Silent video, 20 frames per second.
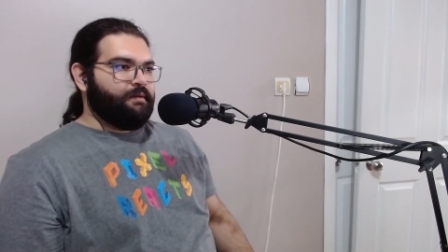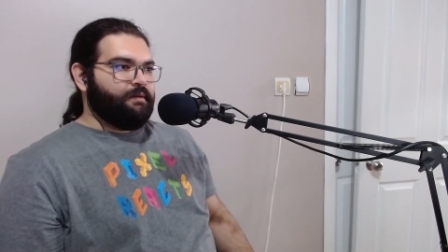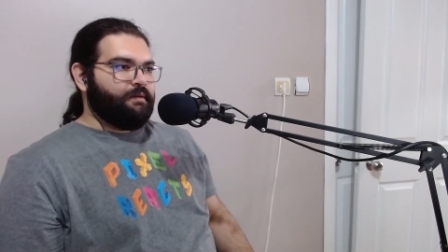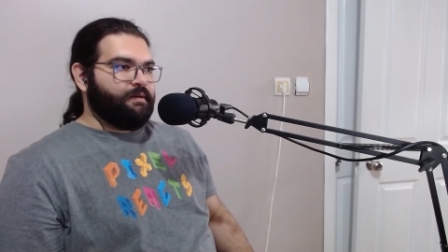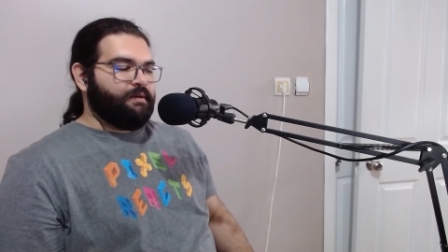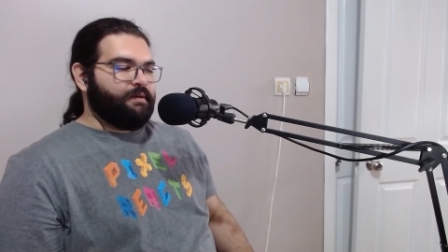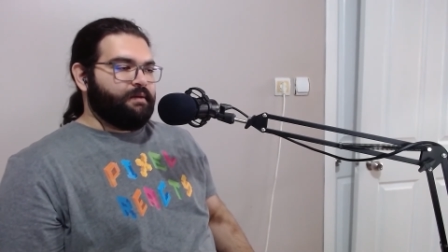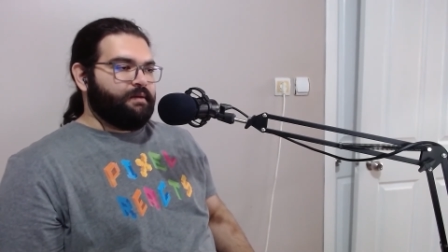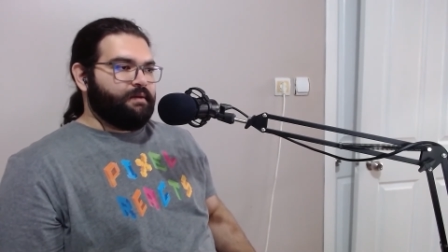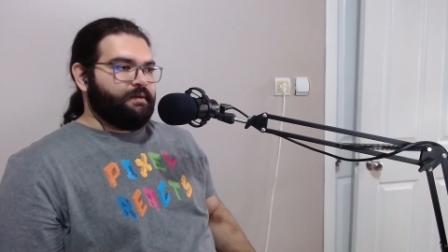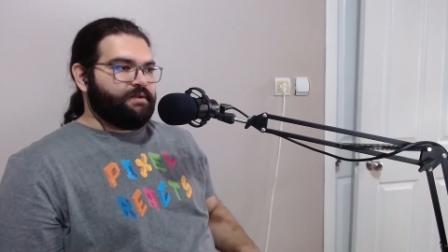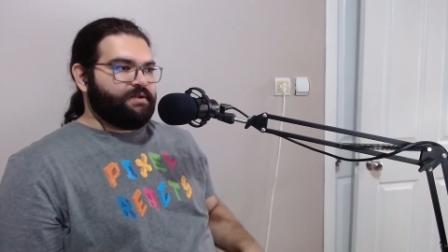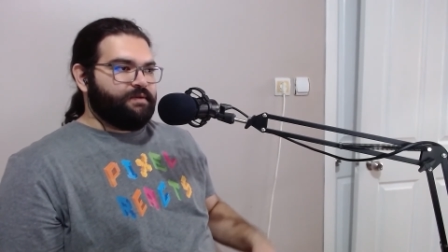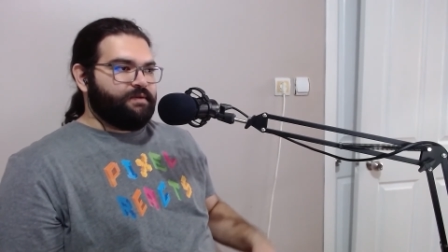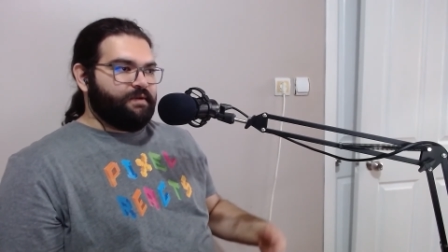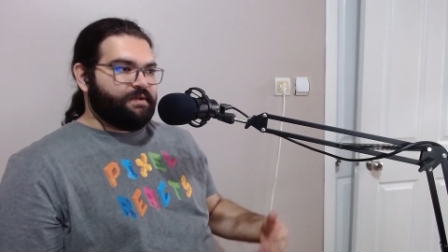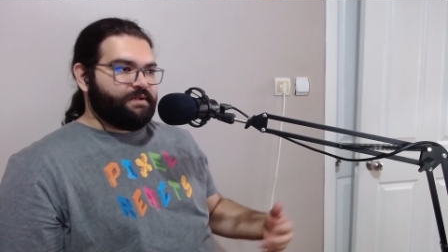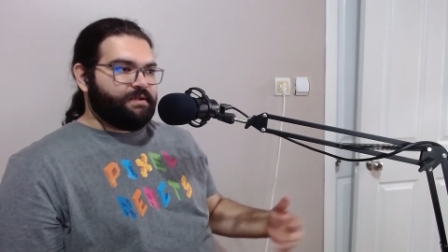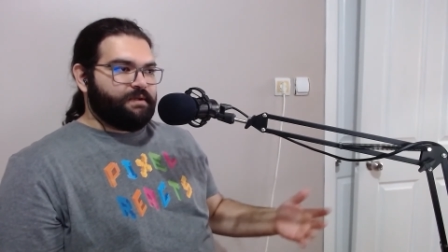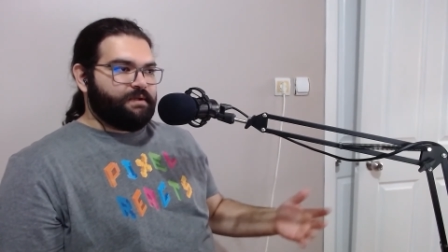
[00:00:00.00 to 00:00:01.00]
uh, she
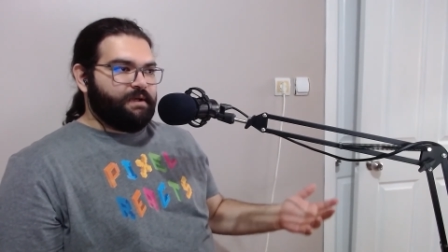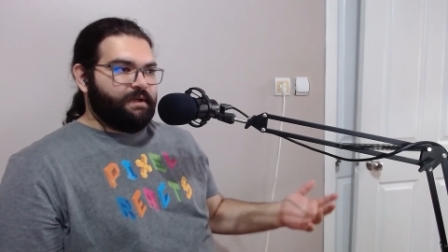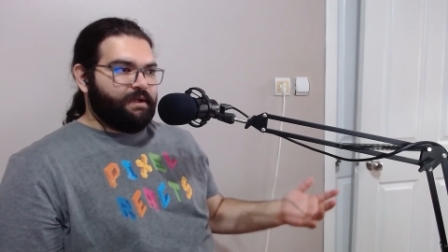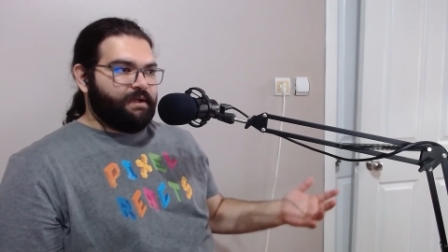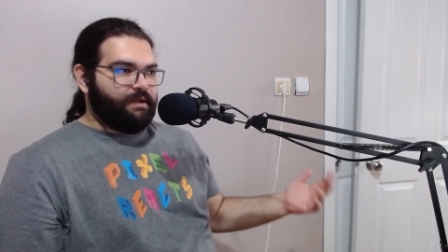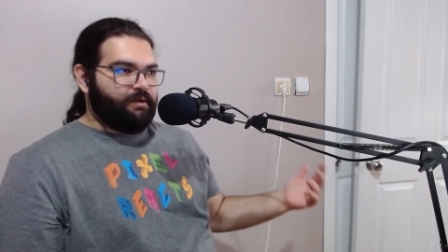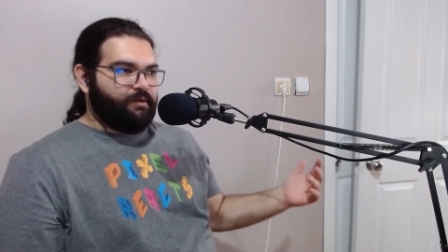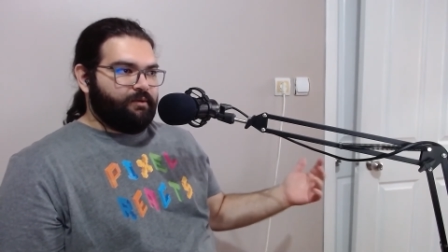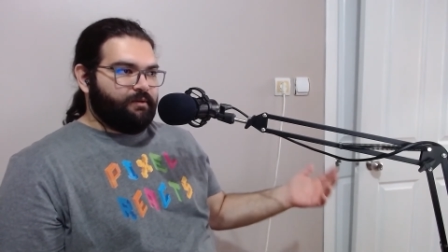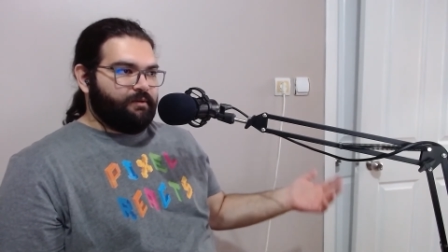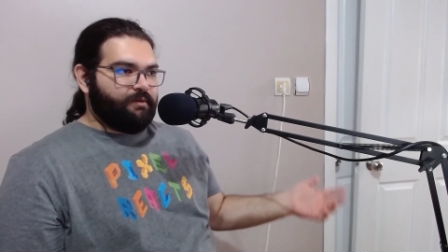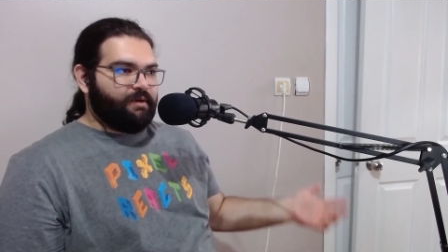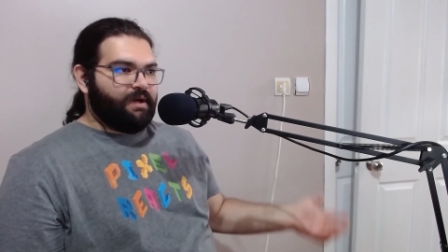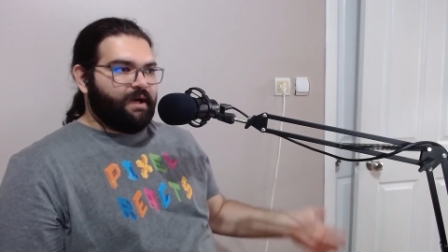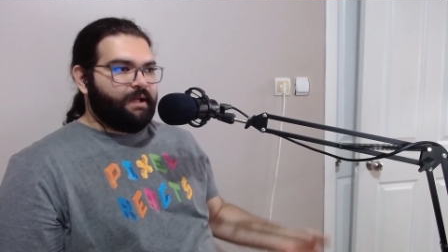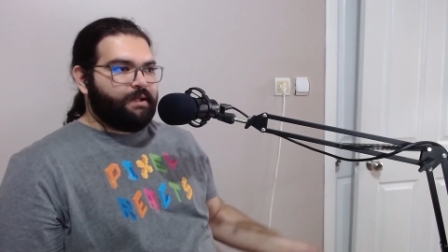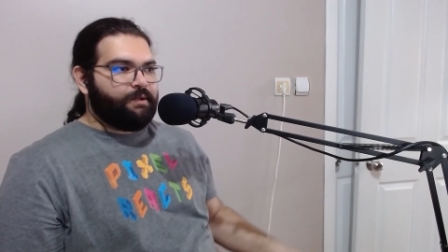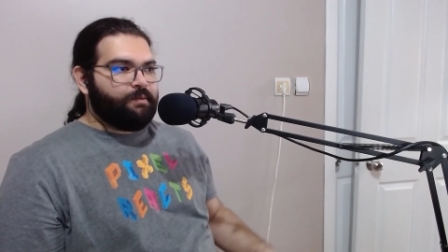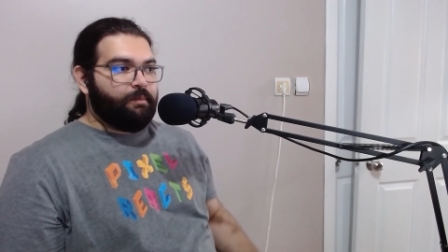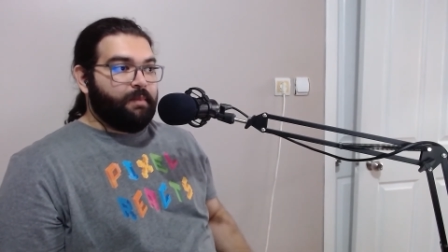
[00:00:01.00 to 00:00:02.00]
wasn't really in her
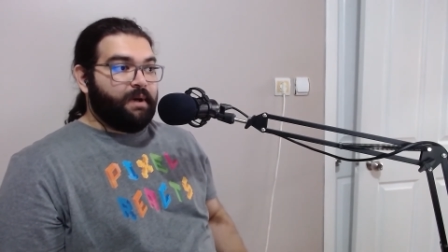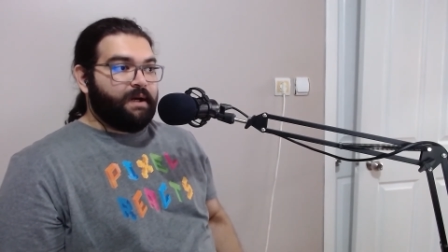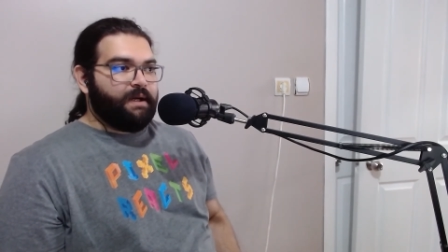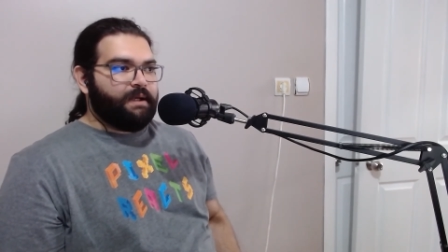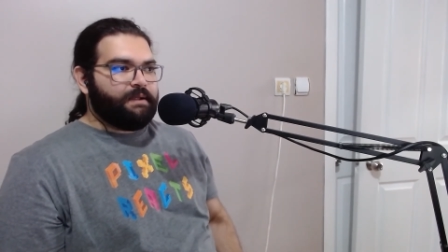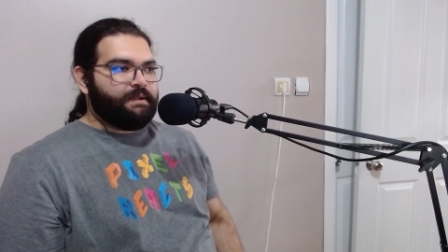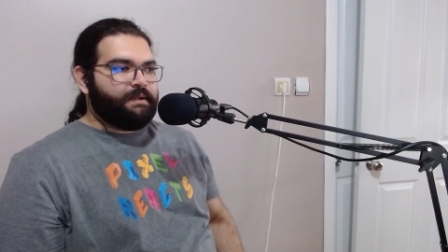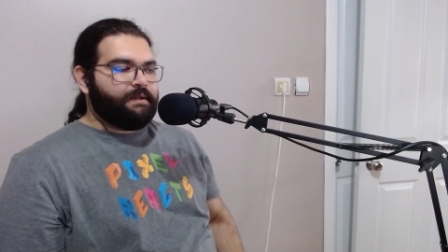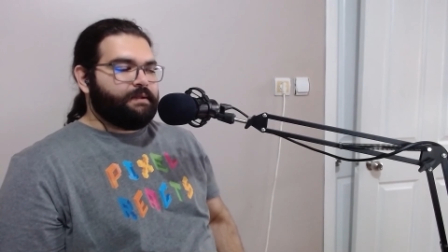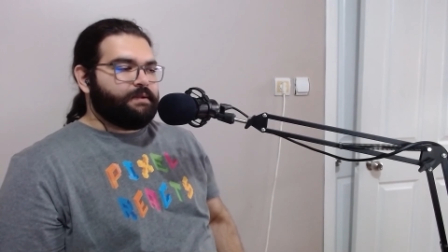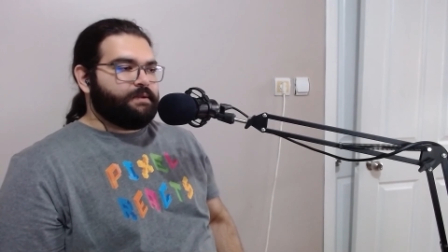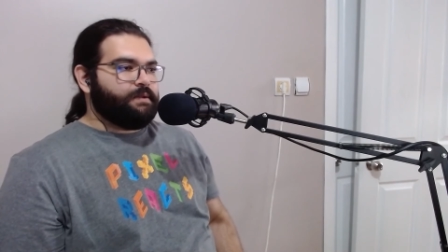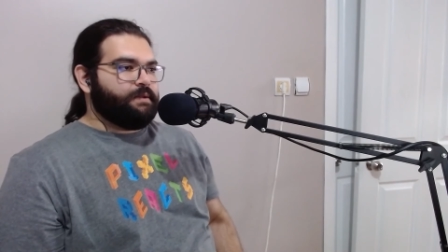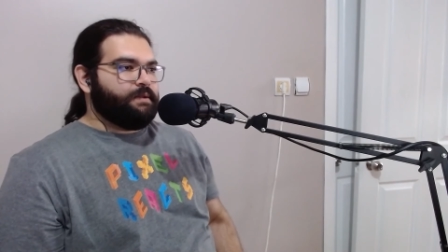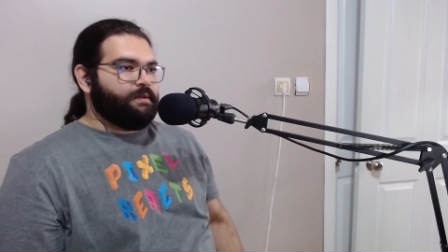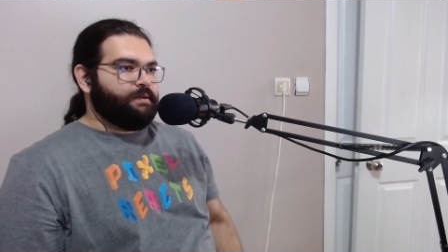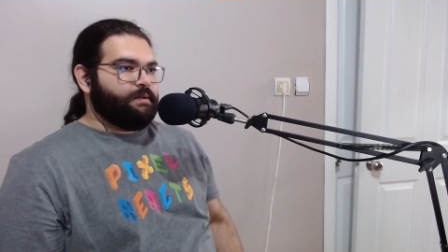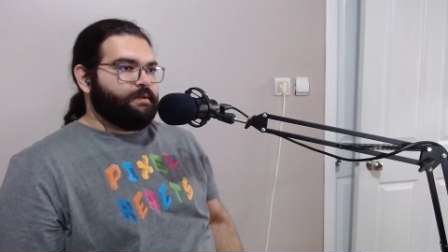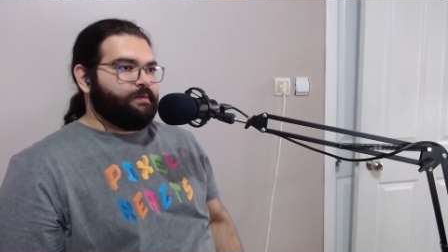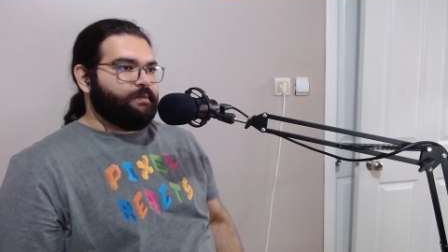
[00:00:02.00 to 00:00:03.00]
right mind
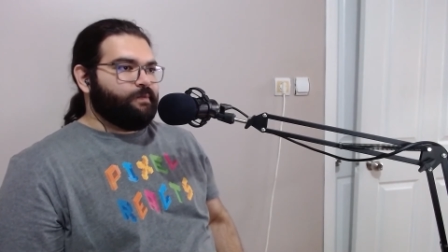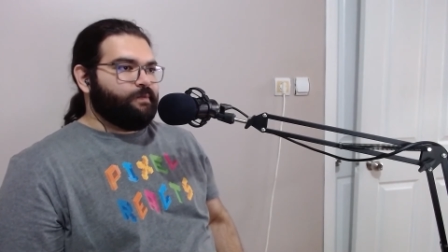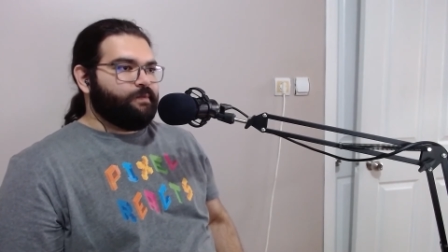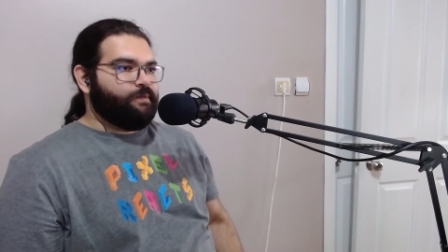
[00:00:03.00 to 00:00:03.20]
so